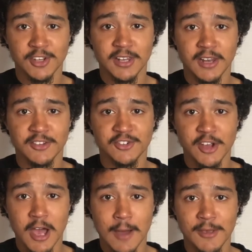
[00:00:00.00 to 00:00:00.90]
It did its
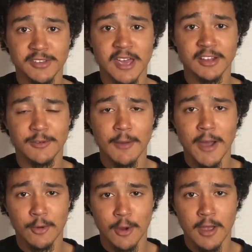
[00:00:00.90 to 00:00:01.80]
job, it satisfied
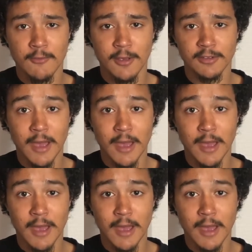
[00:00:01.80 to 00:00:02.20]
my cravings.